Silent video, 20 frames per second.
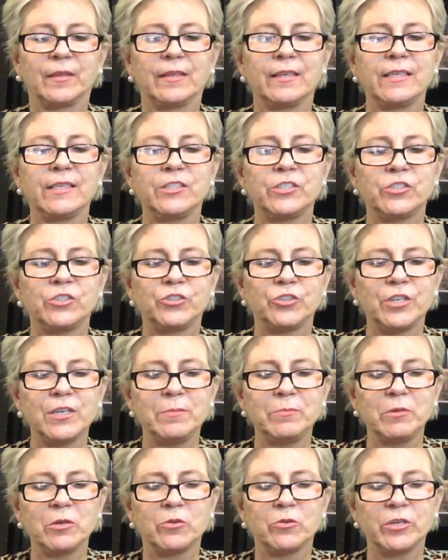Is
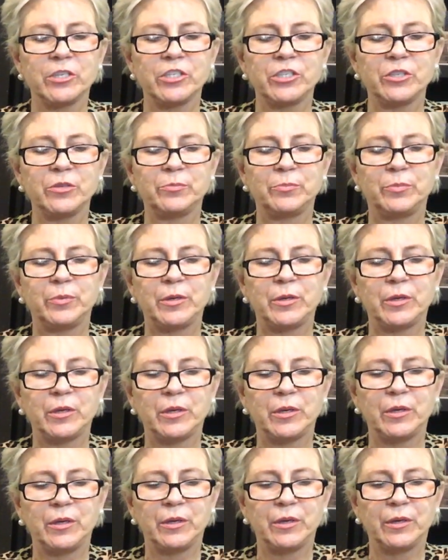Trump going to
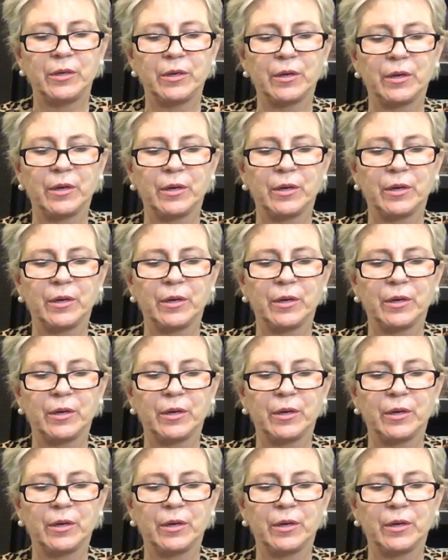be